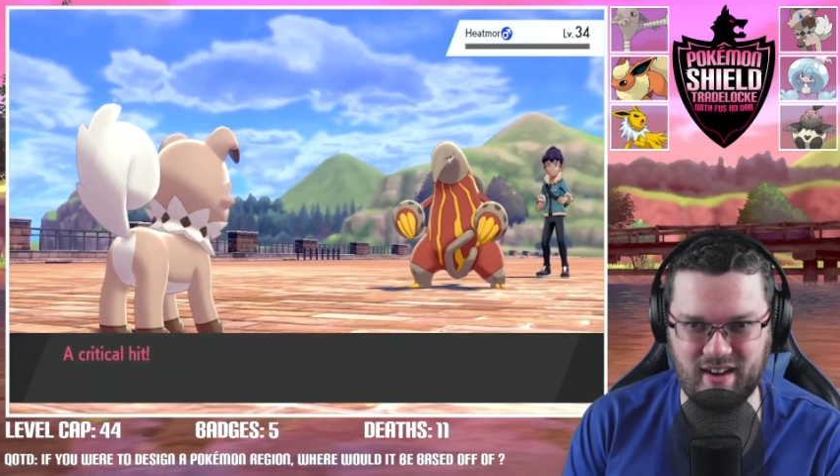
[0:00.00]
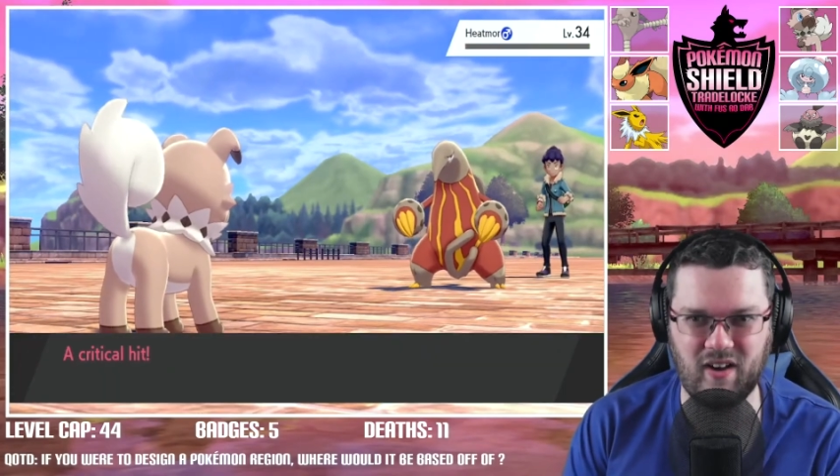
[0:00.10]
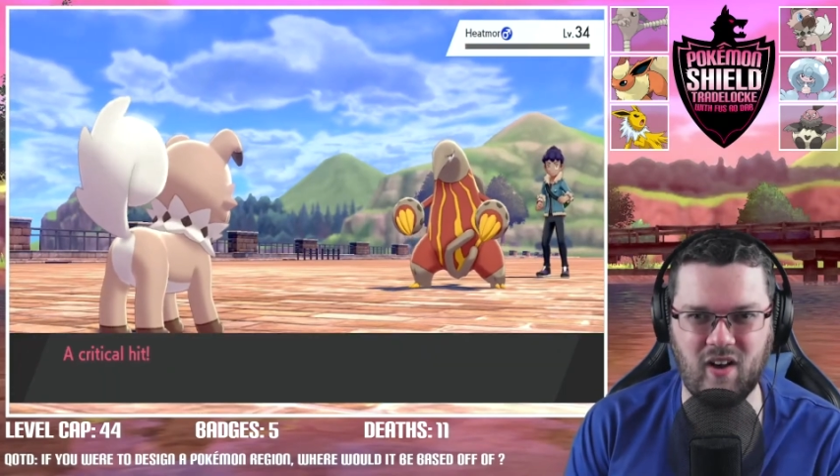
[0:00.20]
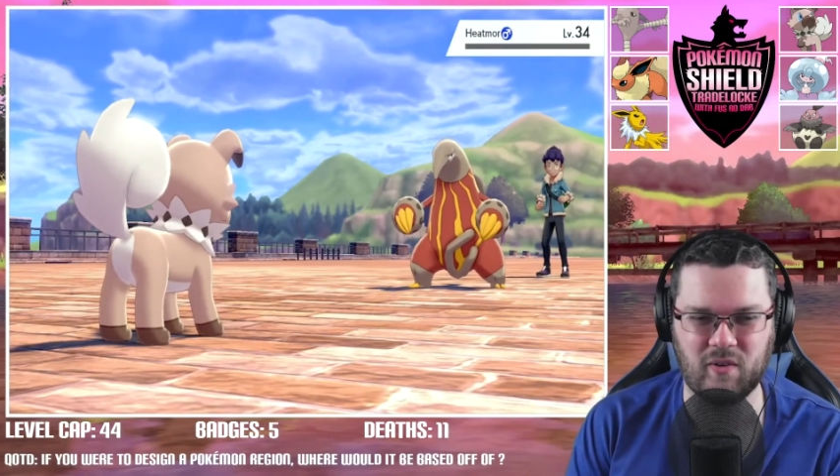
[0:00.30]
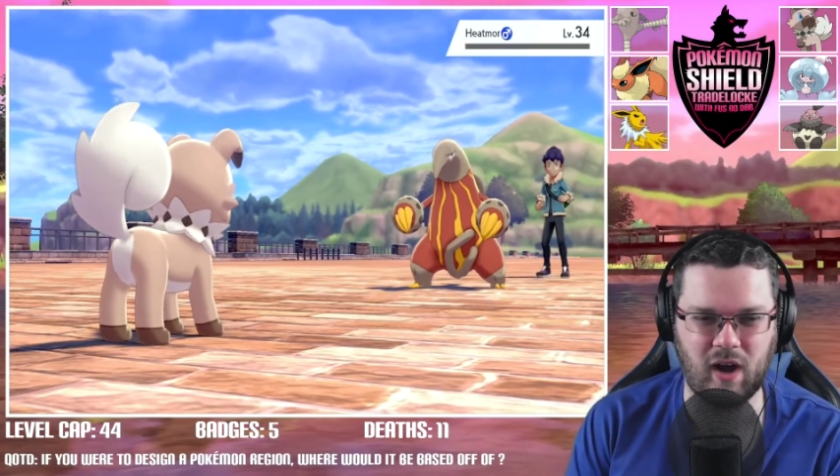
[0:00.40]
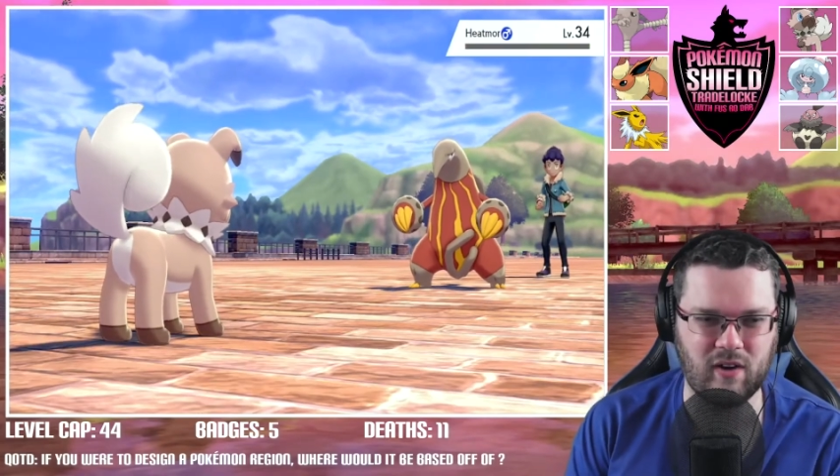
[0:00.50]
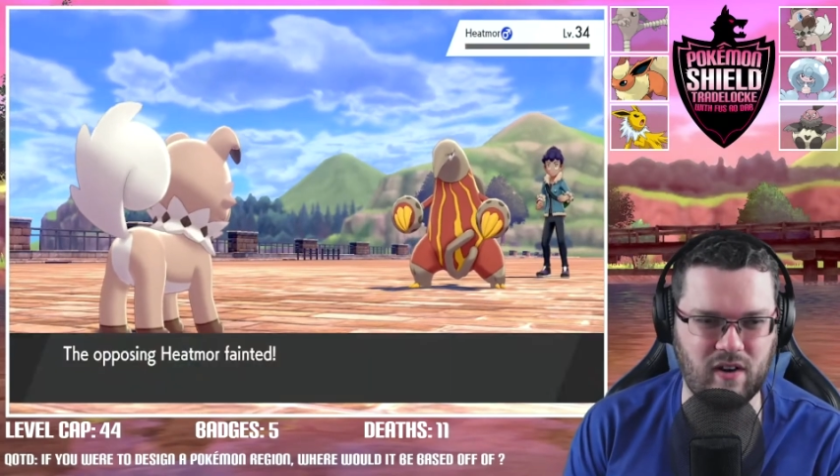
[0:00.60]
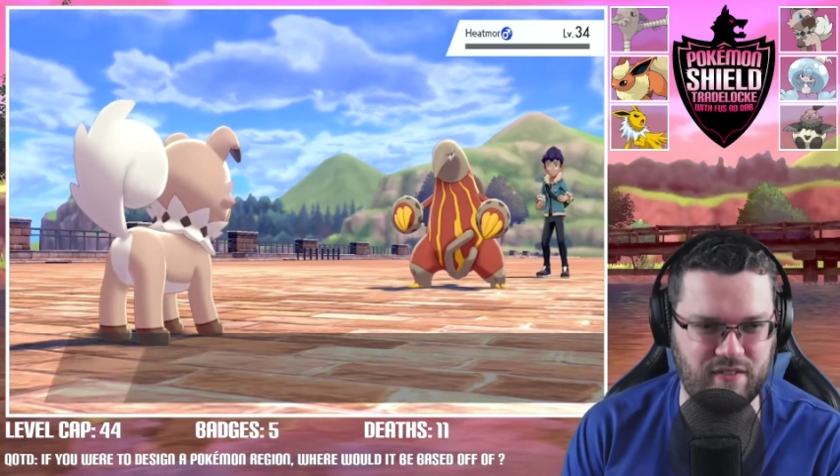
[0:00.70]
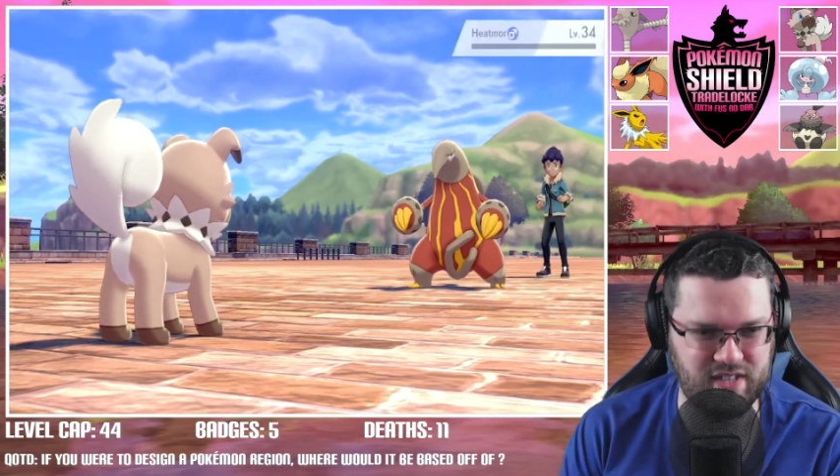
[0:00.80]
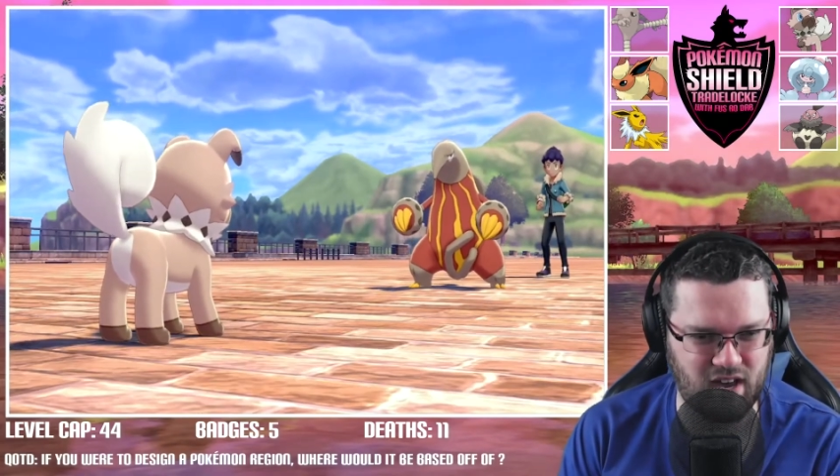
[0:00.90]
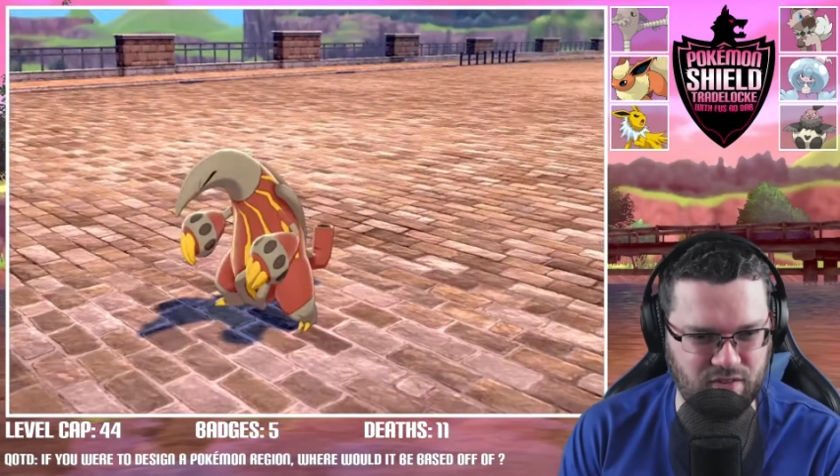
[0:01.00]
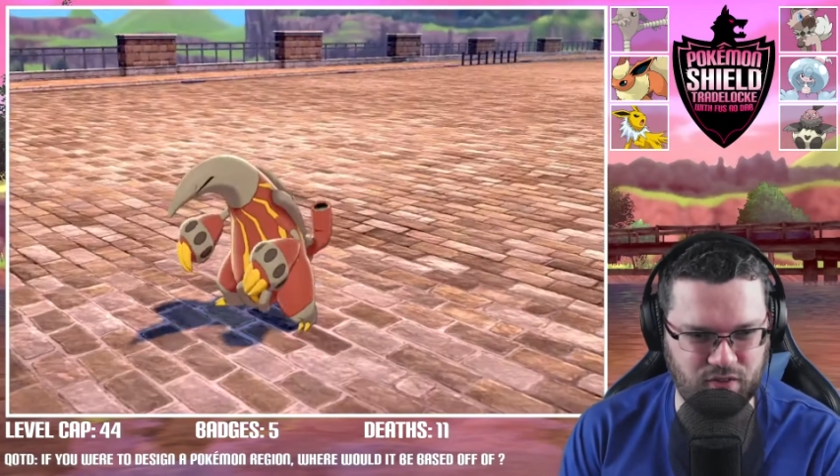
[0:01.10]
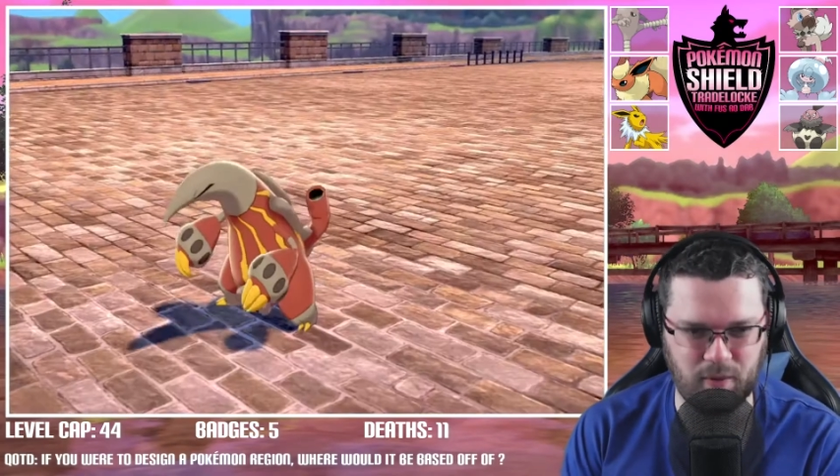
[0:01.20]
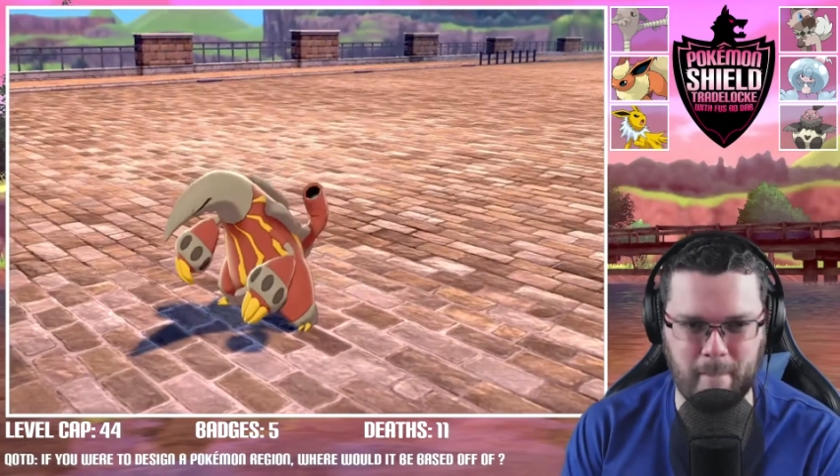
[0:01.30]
Oh, Rockruff is out for